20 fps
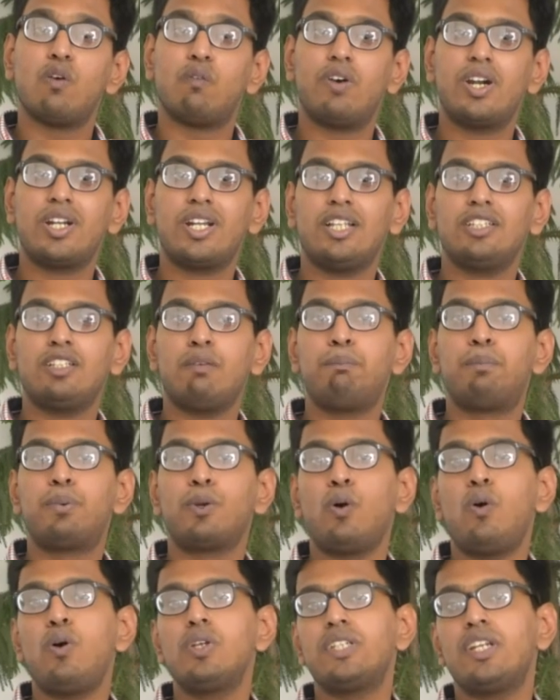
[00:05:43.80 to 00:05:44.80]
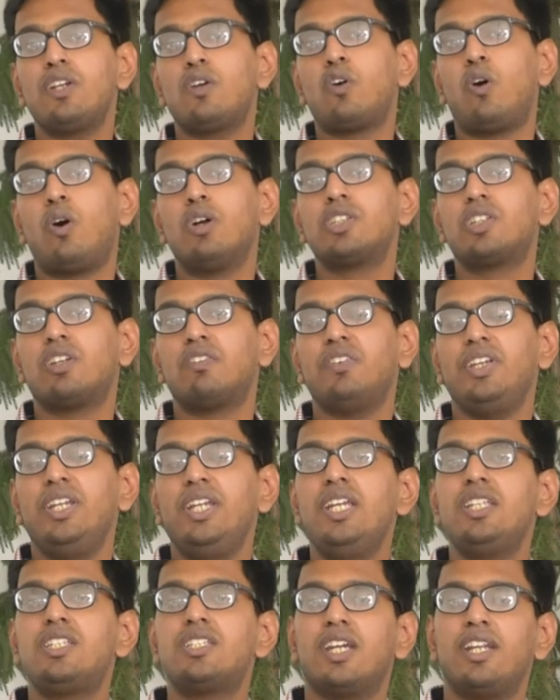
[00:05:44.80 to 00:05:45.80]
what are the pros and cons of
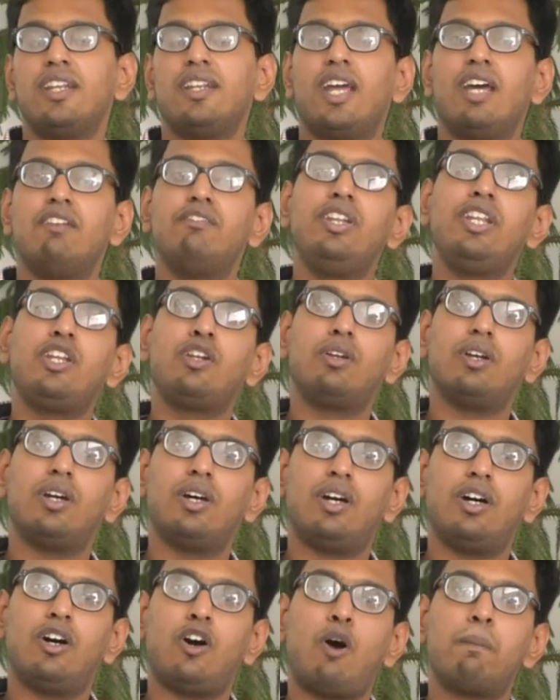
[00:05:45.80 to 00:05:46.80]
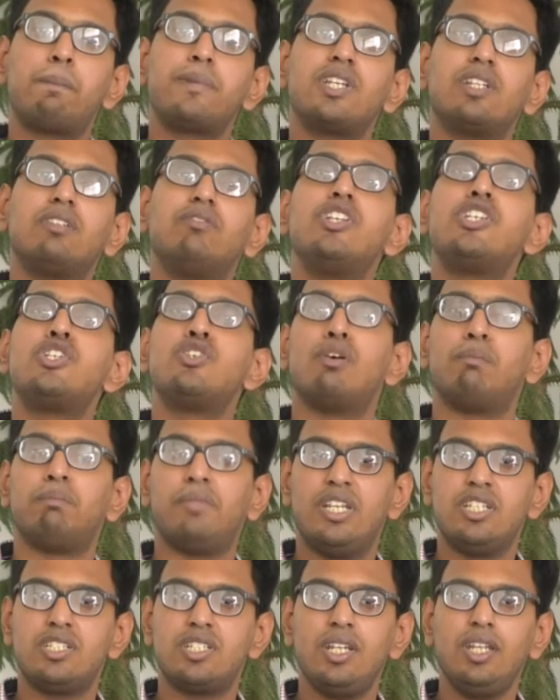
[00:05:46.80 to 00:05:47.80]
each every option which you are
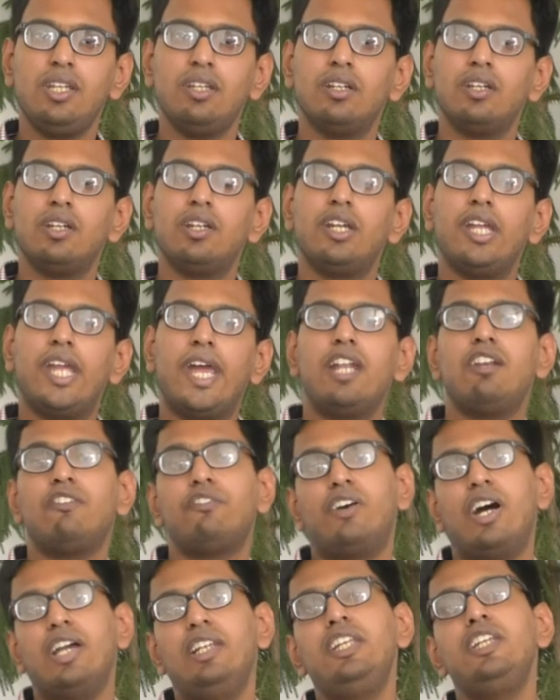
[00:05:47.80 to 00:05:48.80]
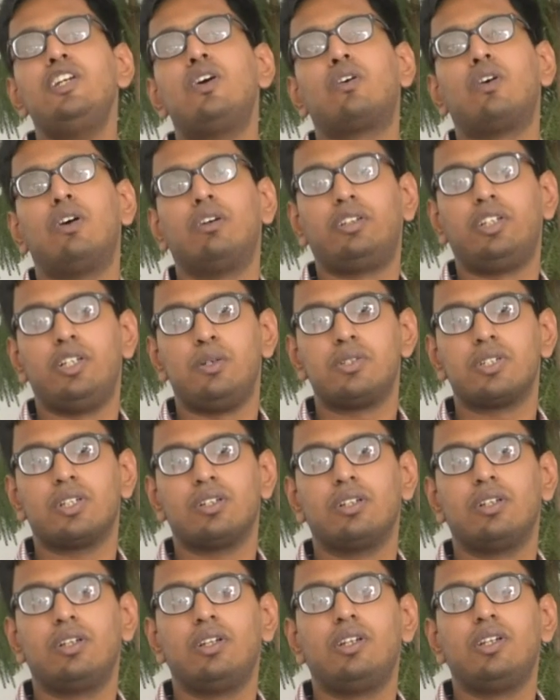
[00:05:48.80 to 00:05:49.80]
mentioning, and finally your conclusion.
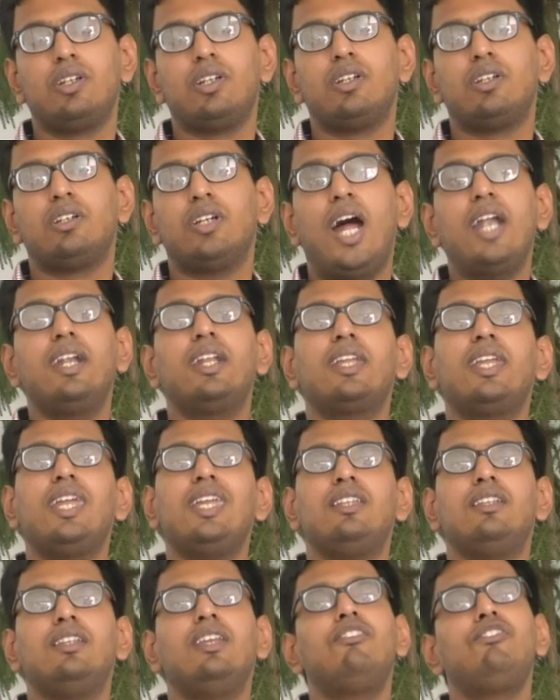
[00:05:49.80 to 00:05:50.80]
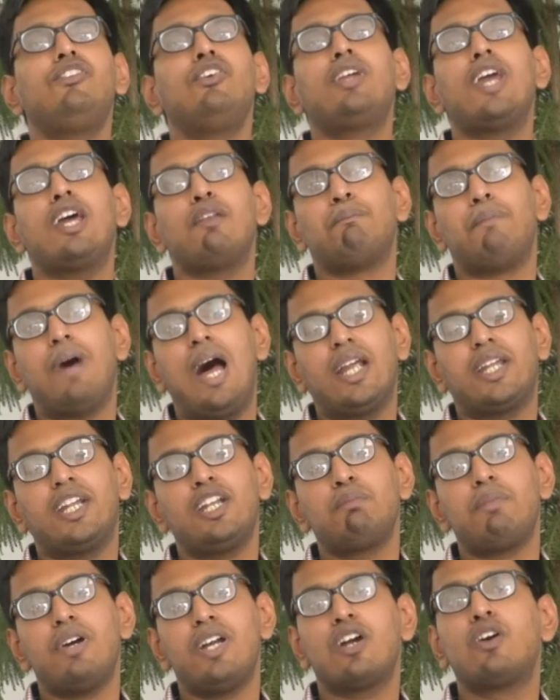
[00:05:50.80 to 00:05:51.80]
And again, if you can back
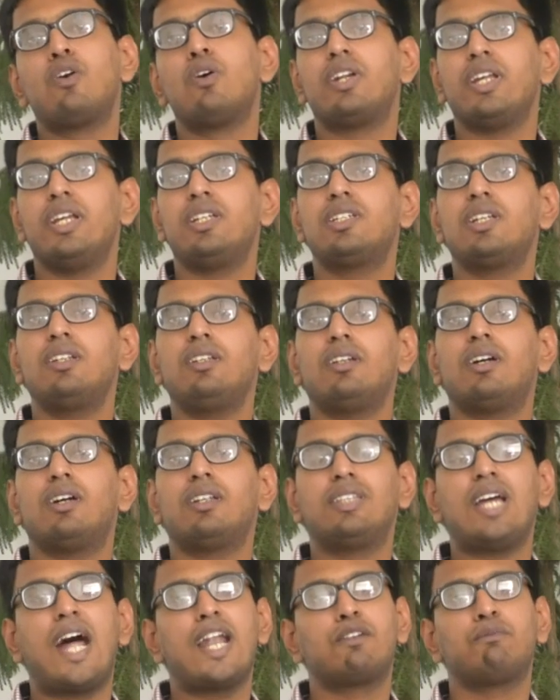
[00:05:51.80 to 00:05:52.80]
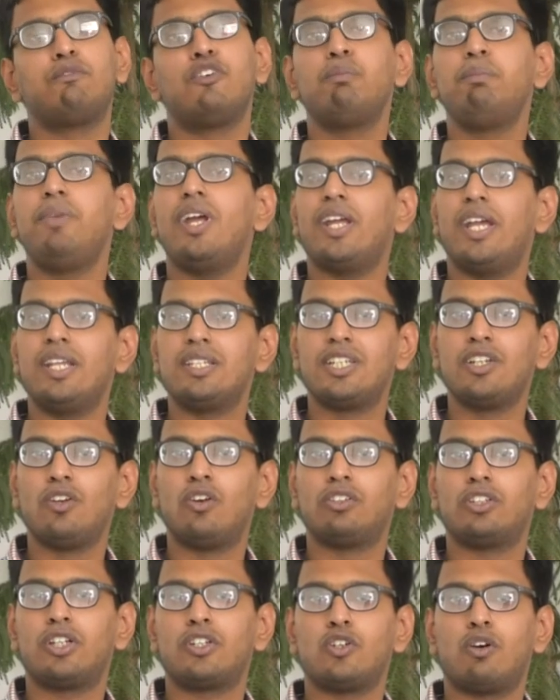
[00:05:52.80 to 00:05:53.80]
it by a quotation, that would be an
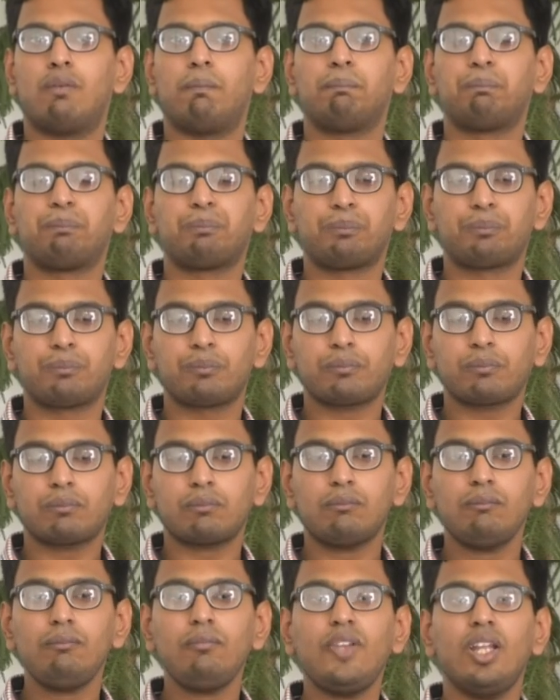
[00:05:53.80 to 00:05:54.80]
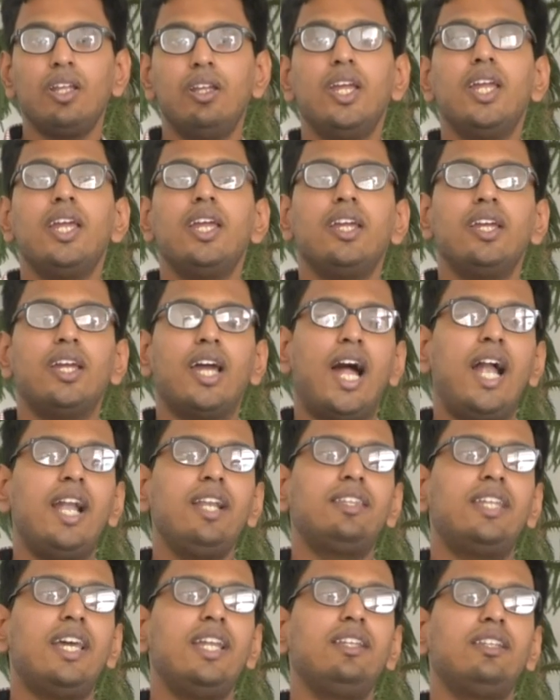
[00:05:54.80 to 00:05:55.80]
icing on the top.
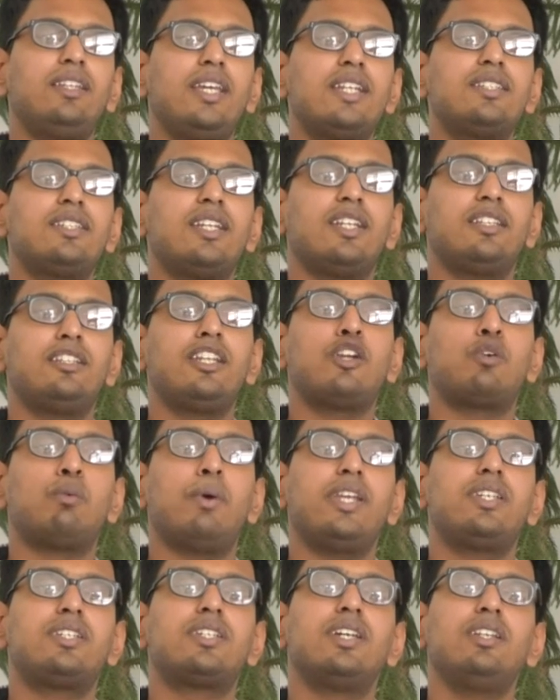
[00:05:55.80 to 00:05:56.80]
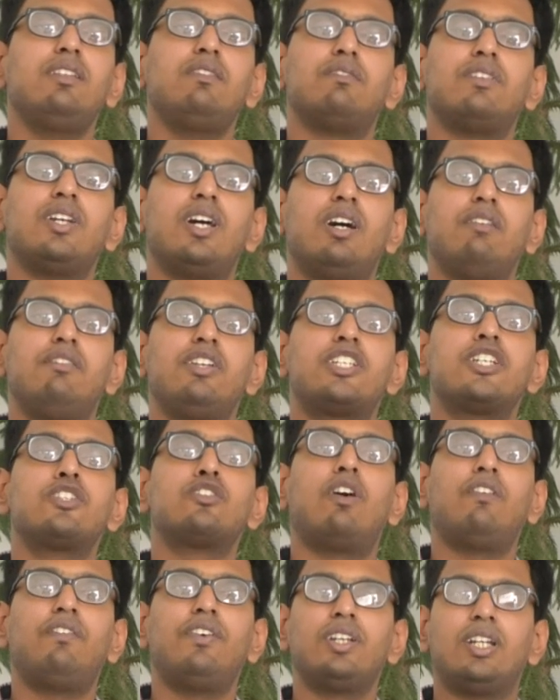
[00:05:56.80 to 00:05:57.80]
And then there's another question which is
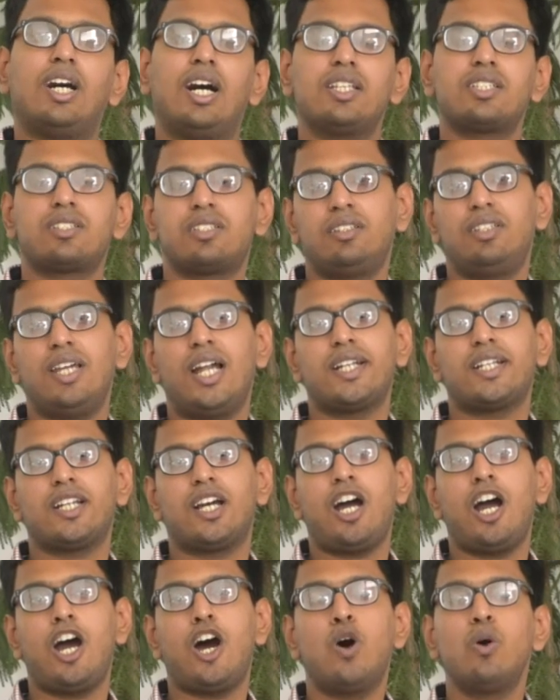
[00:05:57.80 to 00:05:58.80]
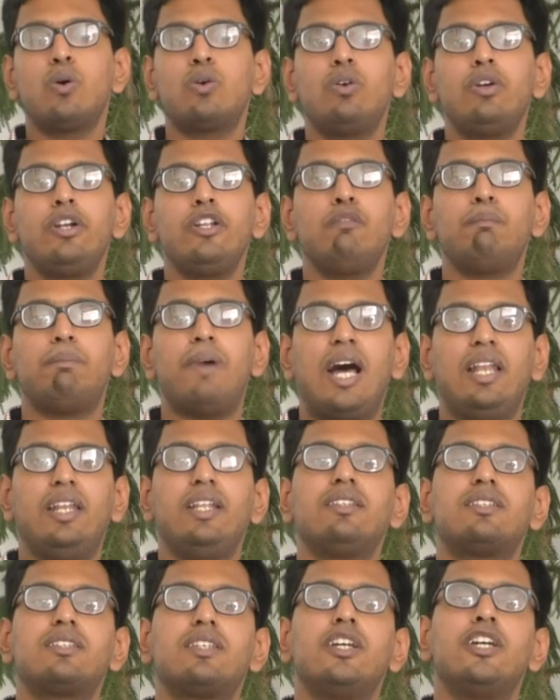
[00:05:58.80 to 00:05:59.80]
often asked, that how could you
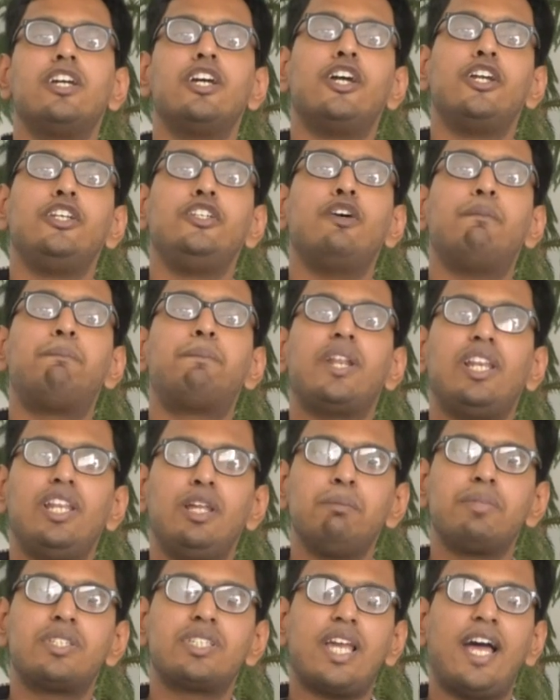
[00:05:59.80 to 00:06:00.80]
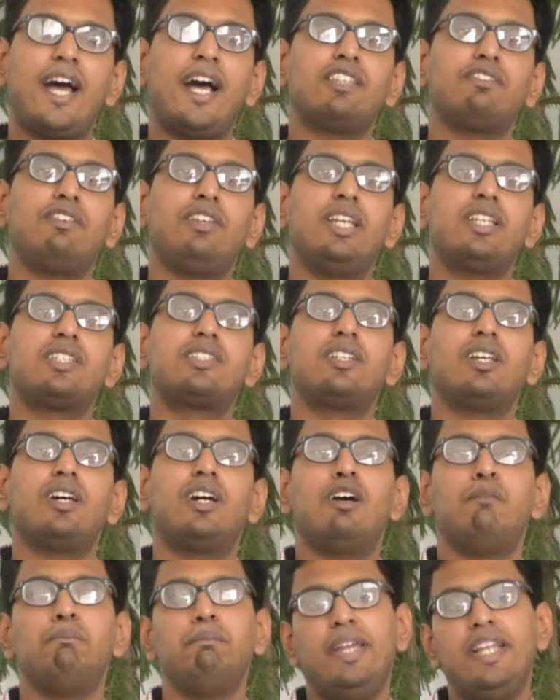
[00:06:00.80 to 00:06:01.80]
balance your prelims as well
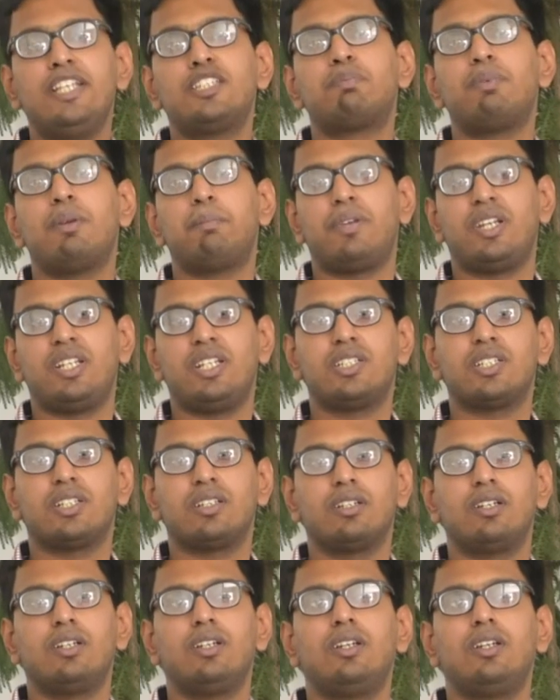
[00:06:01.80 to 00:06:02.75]
as mains preparation?